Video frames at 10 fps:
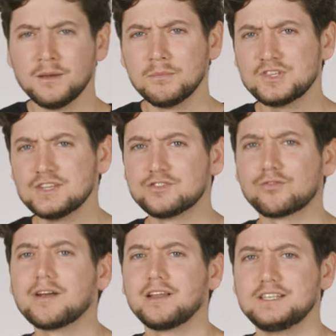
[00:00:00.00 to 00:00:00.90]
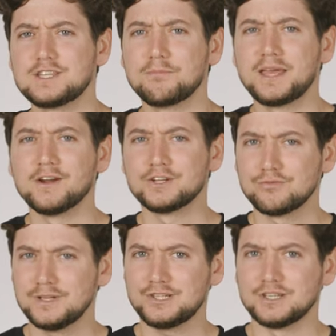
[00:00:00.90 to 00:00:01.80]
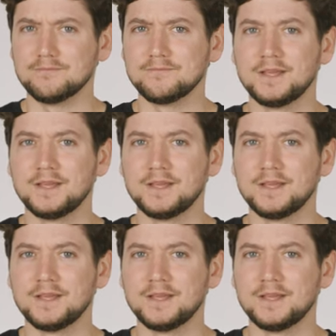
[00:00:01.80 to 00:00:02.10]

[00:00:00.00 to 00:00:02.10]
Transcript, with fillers: But she's struggling to pay her tuition.